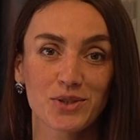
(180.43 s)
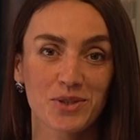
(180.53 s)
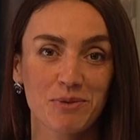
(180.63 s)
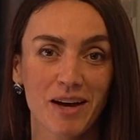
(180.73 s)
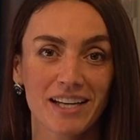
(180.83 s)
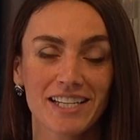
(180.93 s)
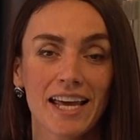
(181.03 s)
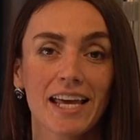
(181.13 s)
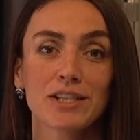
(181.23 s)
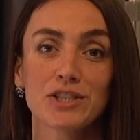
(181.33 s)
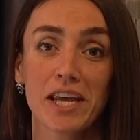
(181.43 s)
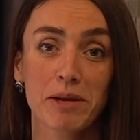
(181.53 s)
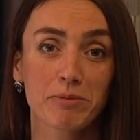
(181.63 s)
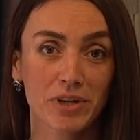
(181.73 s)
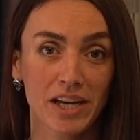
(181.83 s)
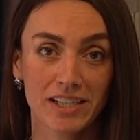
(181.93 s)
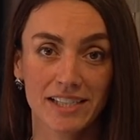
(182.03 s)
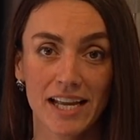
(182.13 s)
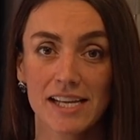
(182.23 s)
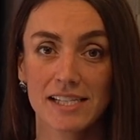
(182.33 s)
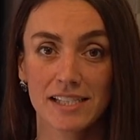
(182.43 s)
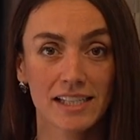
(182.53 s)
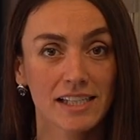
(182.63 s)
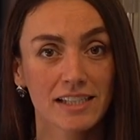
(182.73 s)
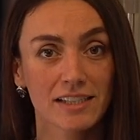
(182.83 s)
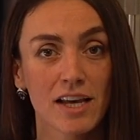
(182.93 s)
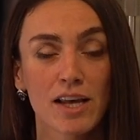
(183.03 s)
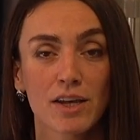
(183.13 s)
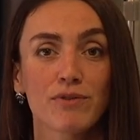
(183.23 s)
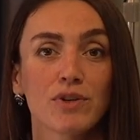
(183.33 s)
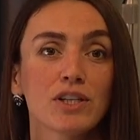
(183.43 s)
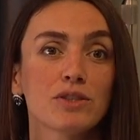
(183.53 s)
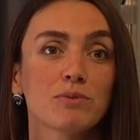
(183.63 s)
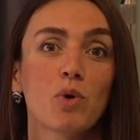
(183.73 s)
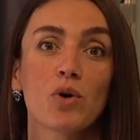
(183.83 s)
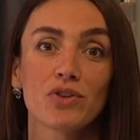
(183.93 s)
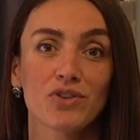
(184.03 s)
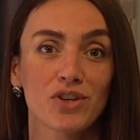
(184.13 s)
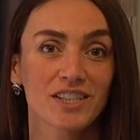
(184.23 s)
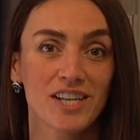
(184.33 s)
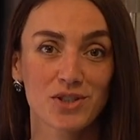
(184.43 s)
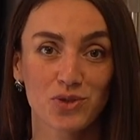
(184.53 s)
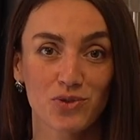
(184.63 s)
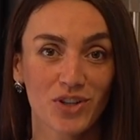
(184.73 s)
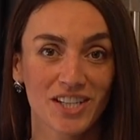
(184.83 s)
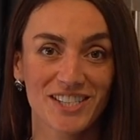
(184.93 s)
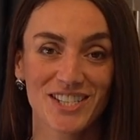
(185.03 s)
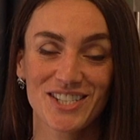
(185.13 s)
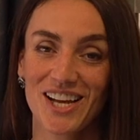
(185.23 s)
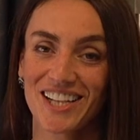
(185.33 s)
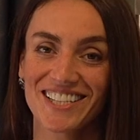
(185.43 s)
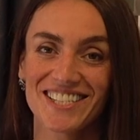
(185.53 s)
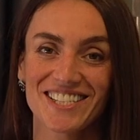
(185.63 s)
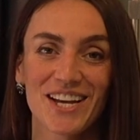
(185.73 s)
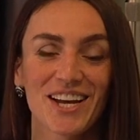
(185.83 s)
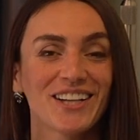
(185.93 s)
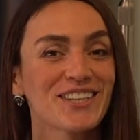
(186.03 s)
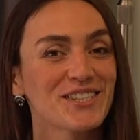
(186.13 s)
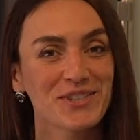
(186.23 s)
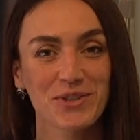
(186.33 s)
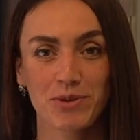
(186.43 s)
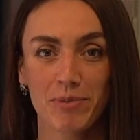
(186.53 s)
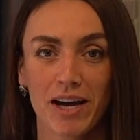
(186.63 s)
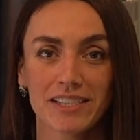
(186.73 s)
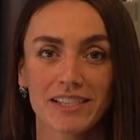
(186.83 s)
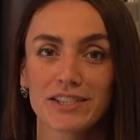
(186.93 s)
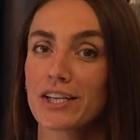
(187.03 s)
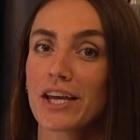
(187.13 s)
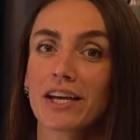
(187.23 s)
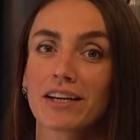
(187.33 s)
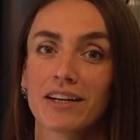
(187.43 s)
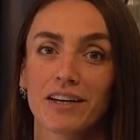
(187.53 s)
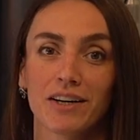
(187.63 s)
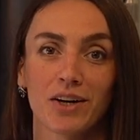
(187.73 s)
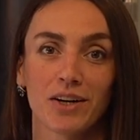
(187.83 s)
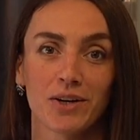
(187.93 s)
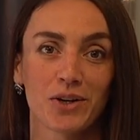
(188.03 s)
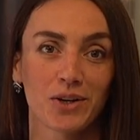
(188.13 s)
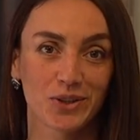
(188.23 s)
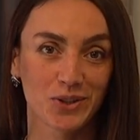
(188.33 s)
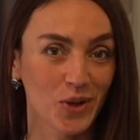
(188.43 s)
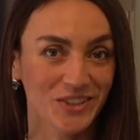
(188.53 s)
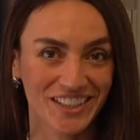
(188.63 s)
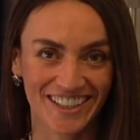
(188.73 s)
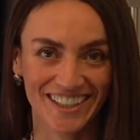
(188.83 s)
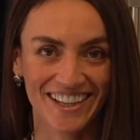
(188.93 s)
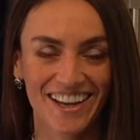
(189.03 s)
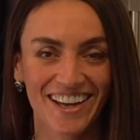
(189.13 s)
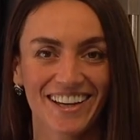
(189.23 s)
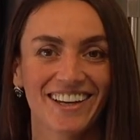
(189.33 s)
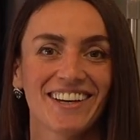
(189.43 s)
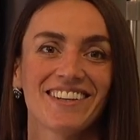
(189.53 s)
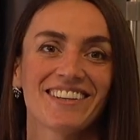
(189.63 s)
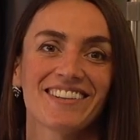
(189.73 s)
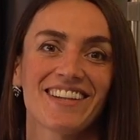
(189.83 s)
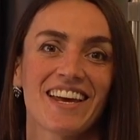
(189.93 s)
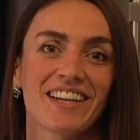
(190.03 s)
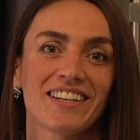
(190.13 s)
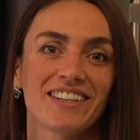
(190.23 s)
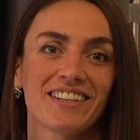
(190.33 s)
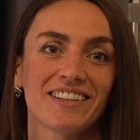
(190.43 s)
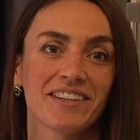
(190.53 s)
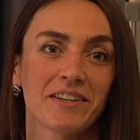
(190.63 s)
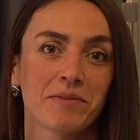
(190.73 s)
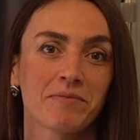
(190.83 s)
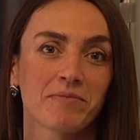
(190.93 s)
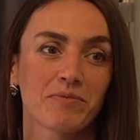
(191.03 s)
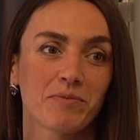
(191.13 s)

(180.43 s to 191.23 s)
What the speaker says: to the body and take breaks as needed. If you need more than 30 days to finish the challenge, listen to the body, take longer than